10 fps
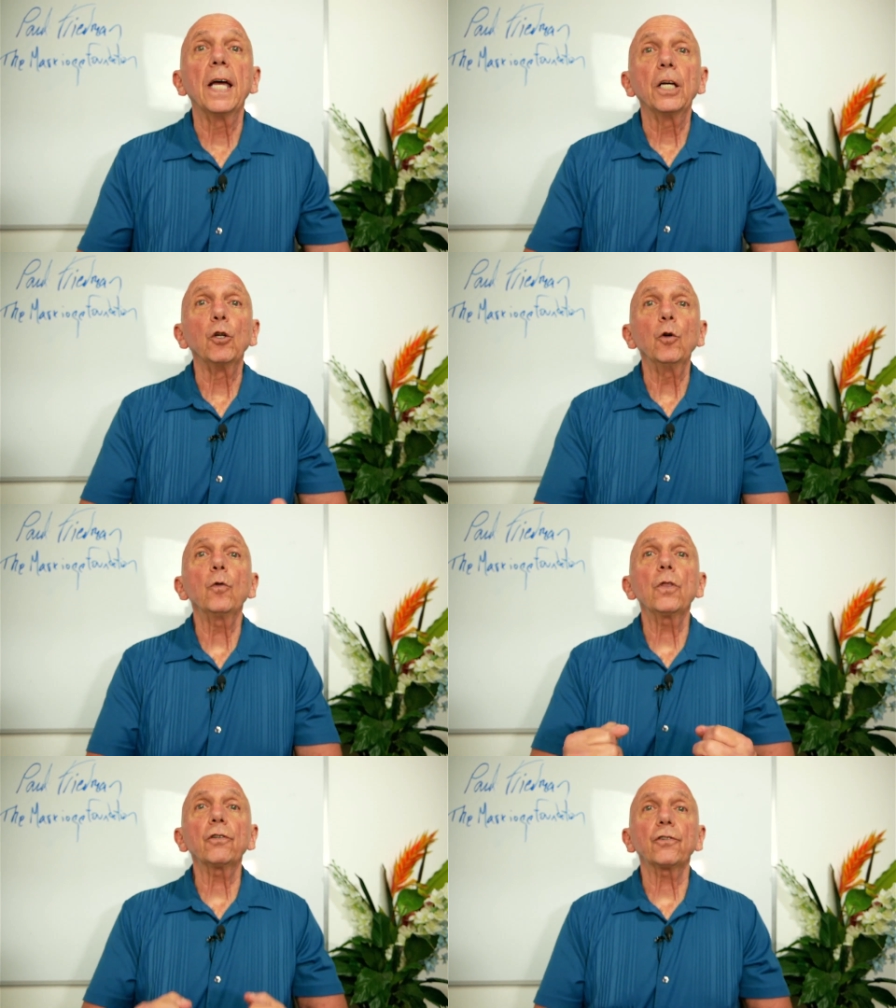You,
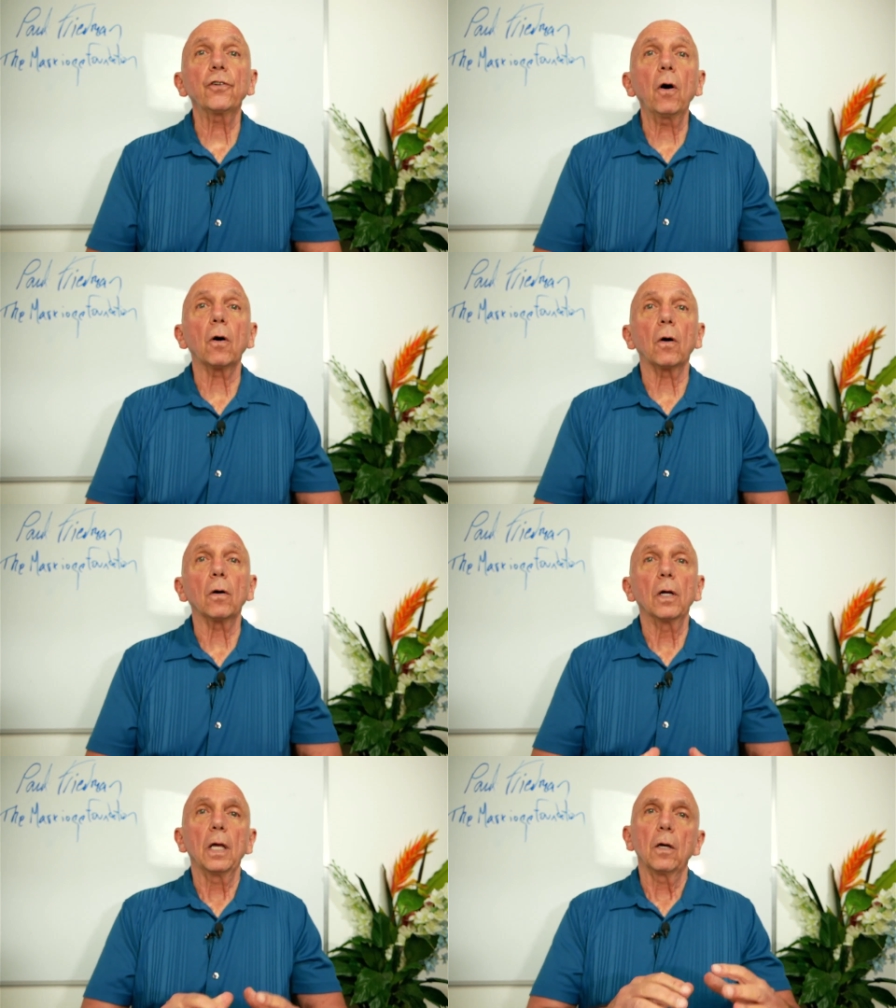the soul,
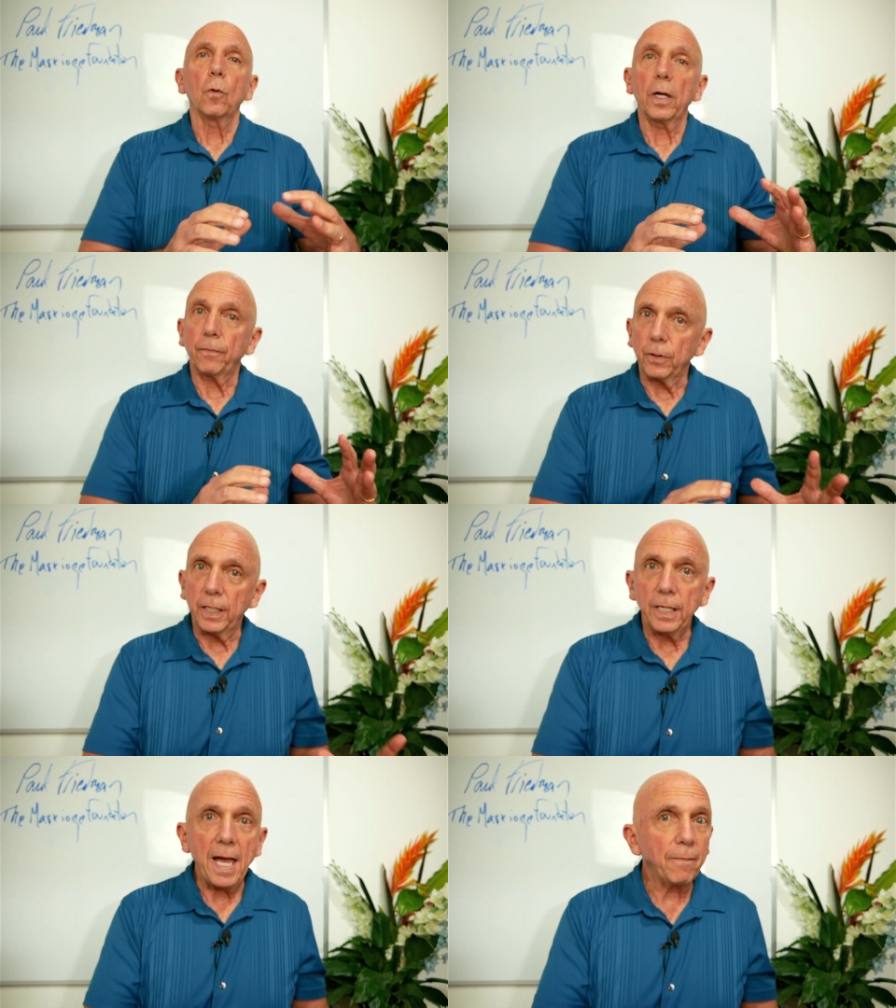if you didn't
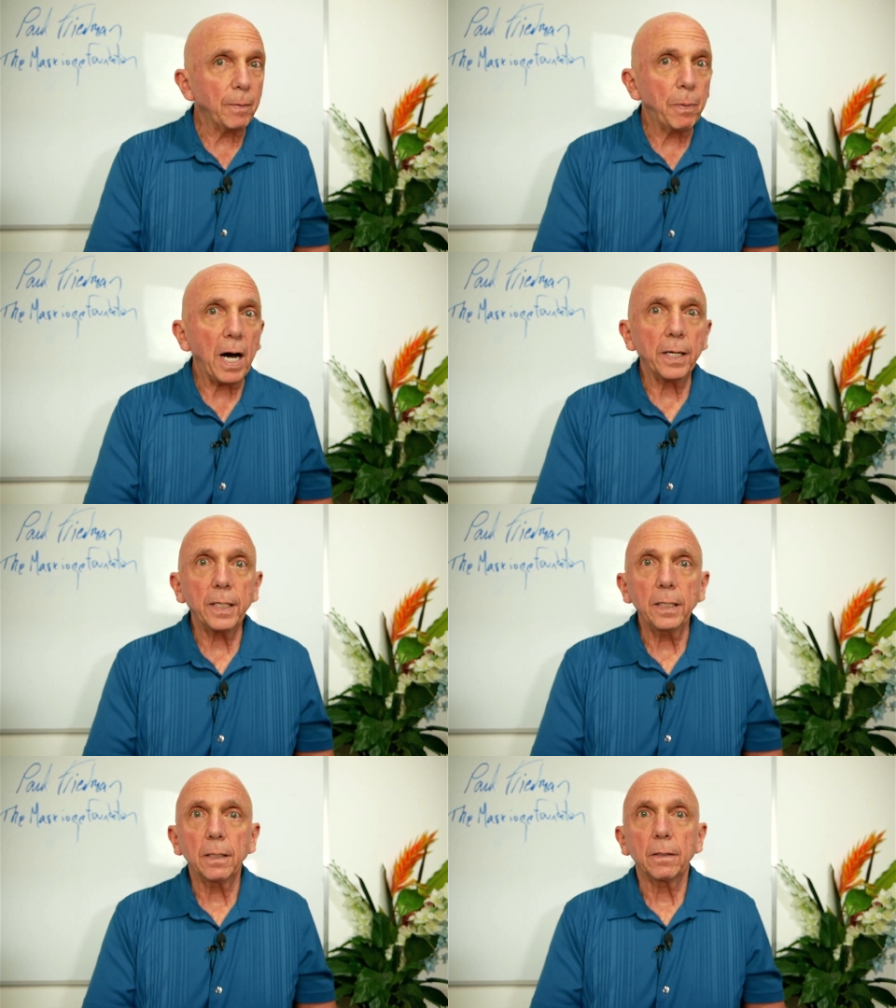have a
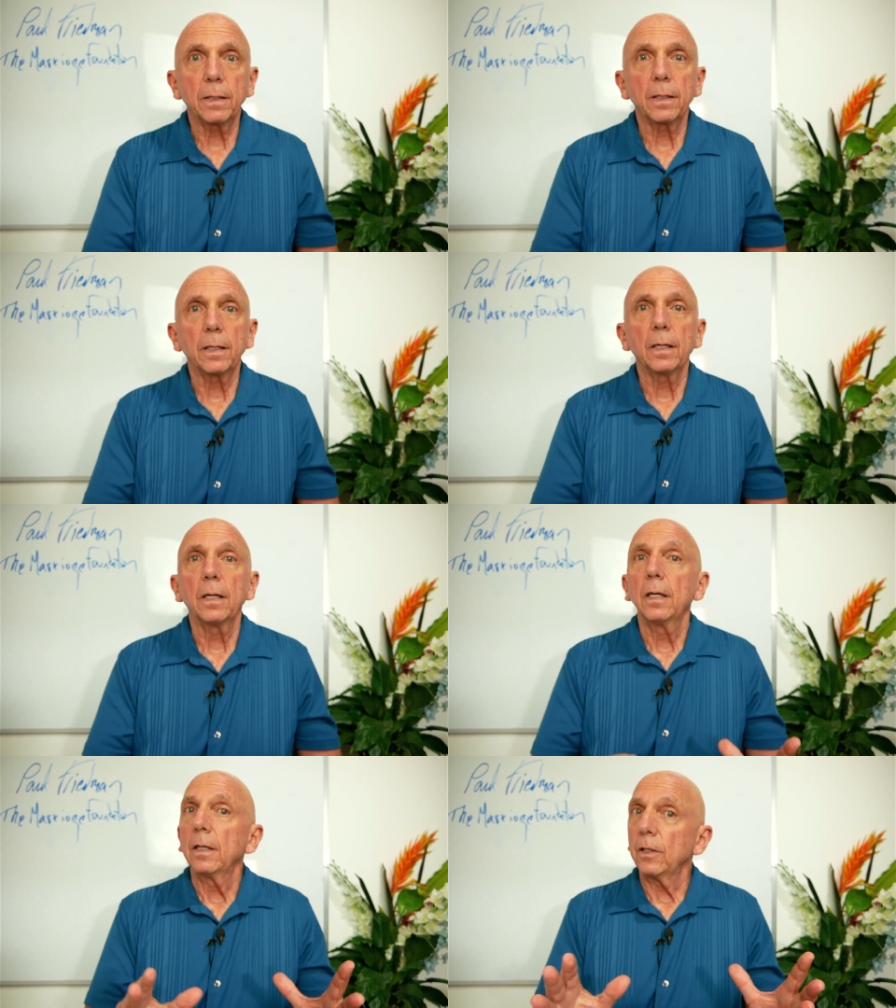body,
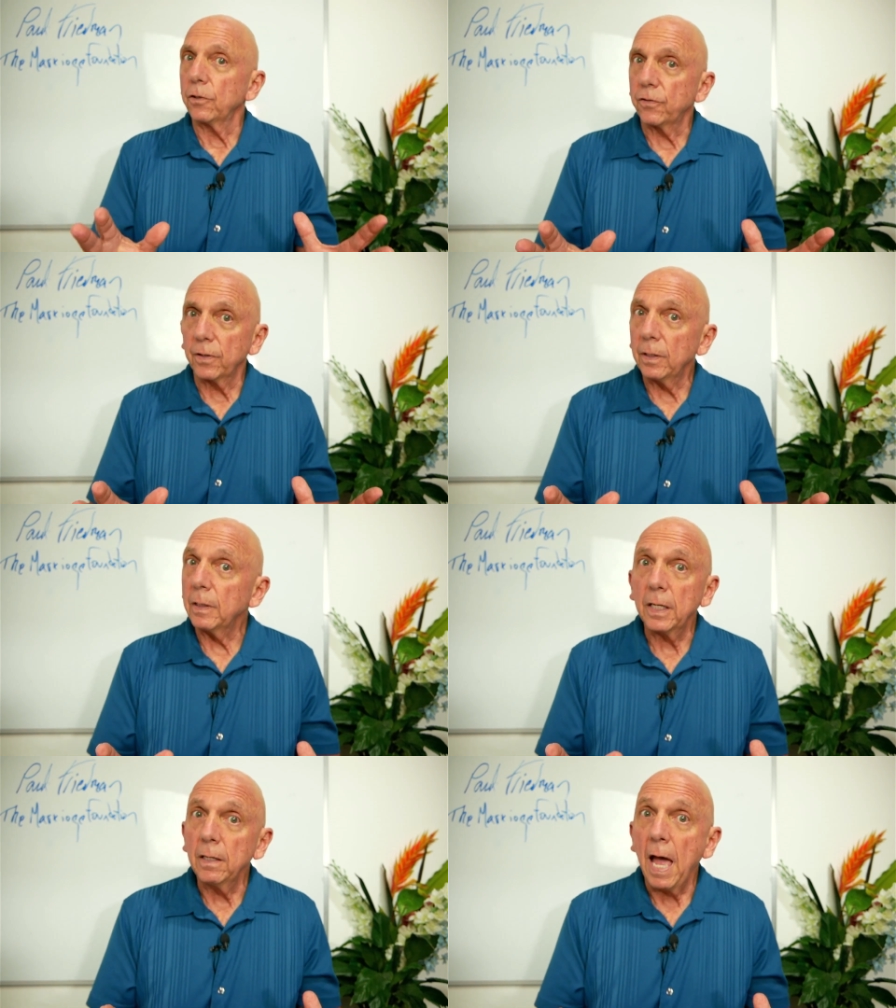you still
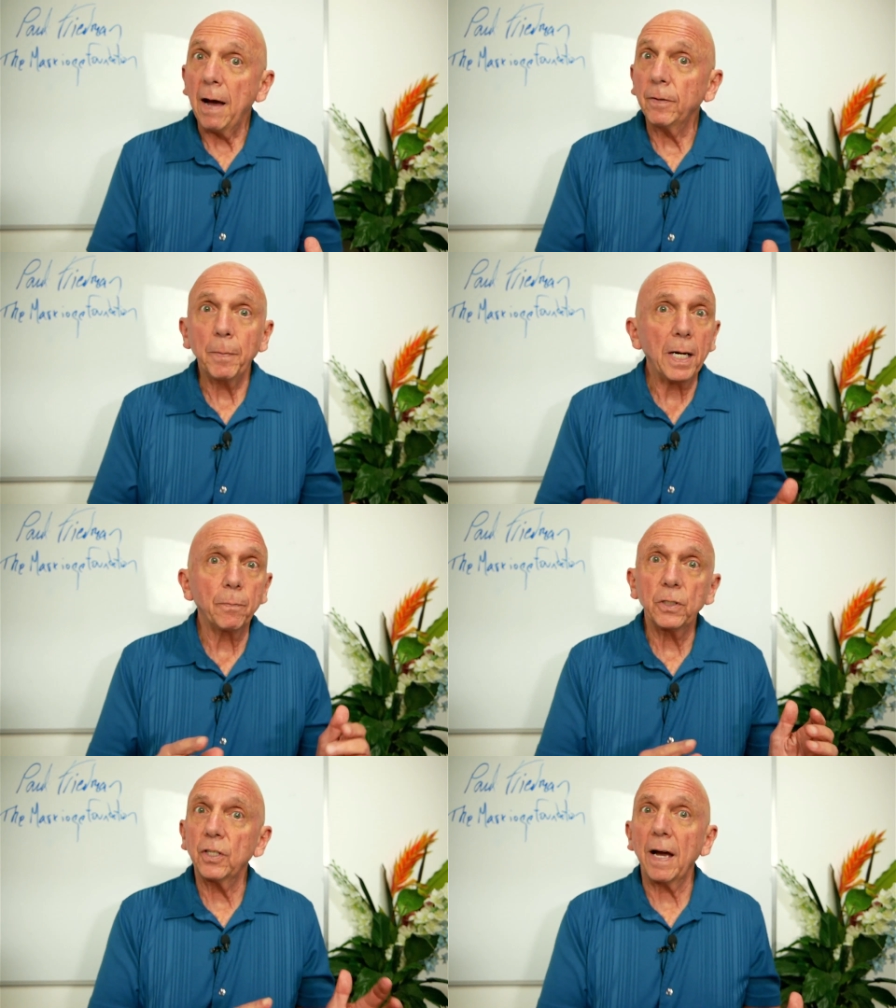have a mind,
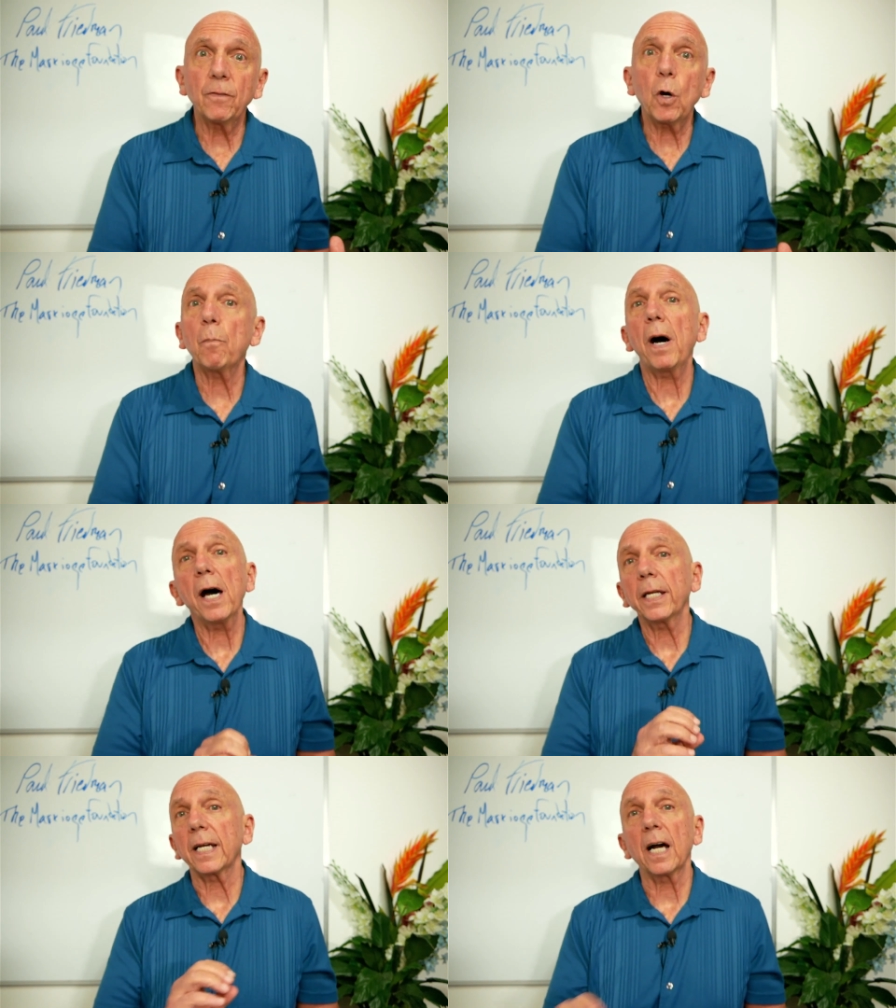but you have no
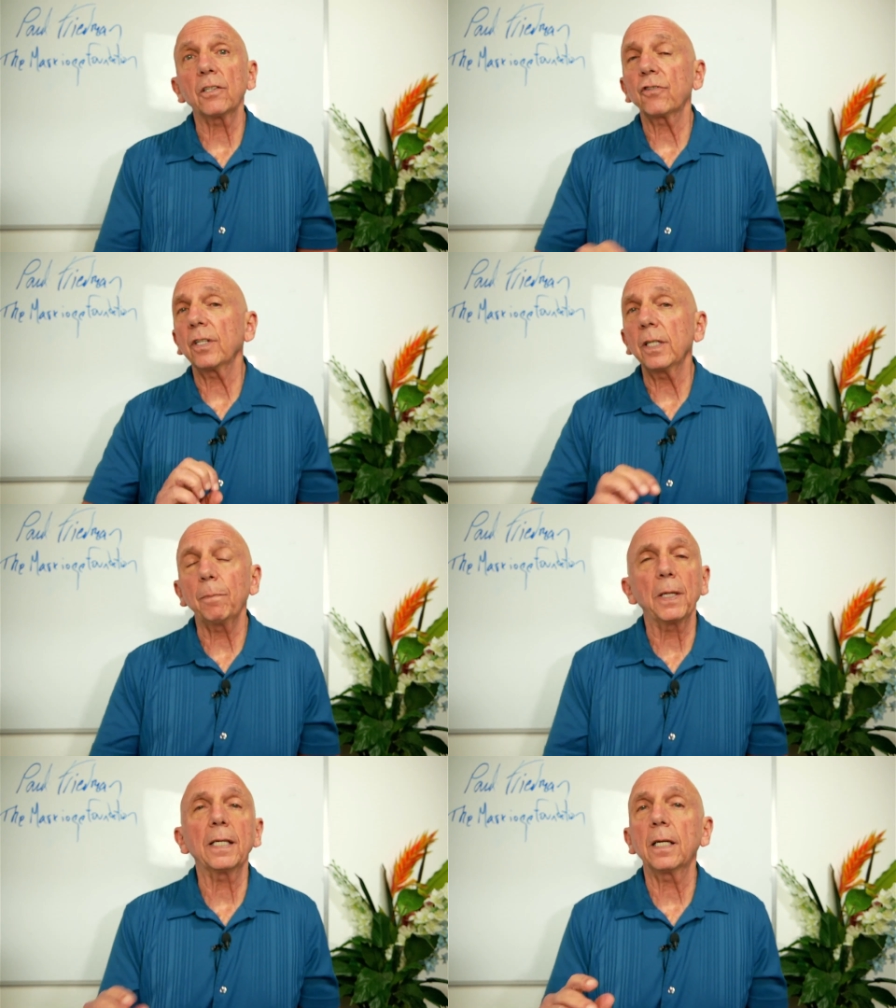body constantly
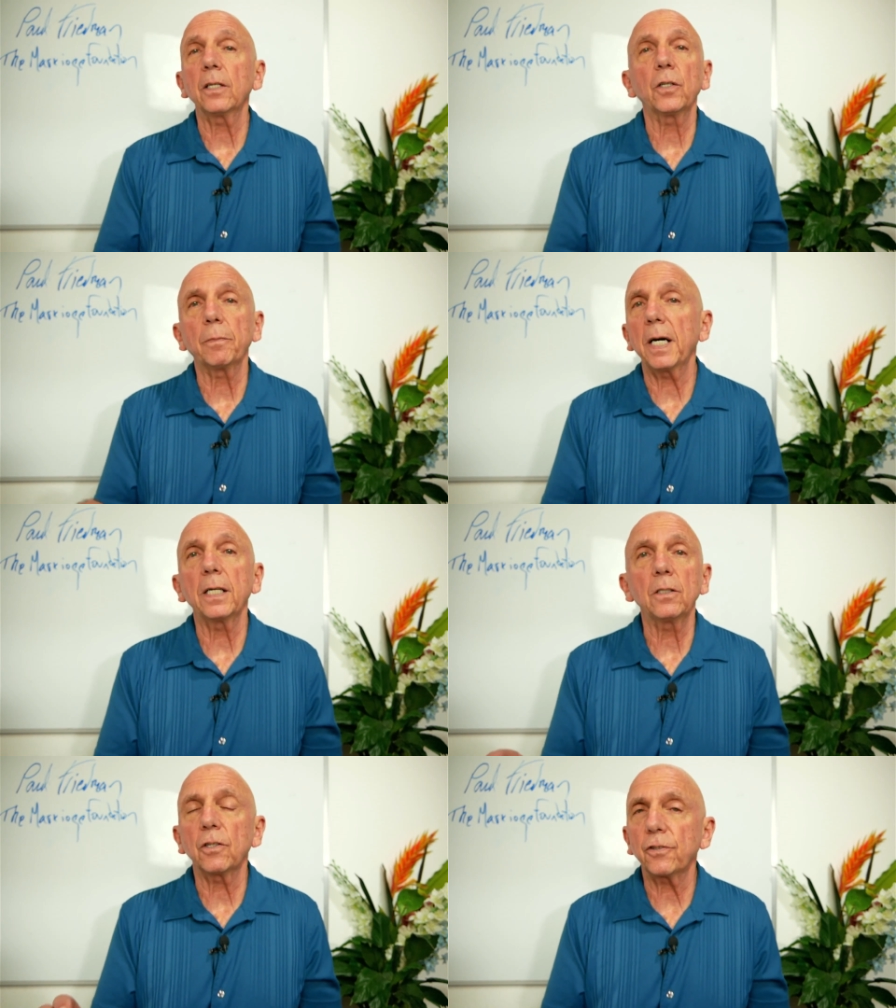pinging your mind
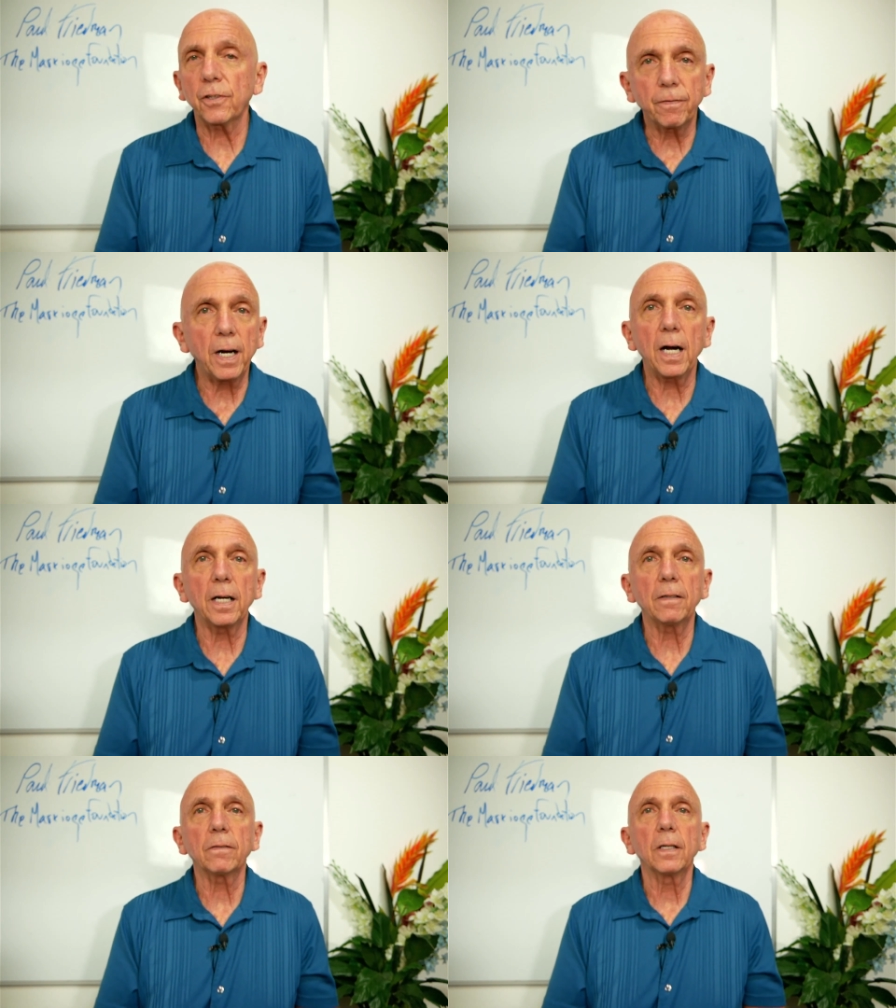to survive,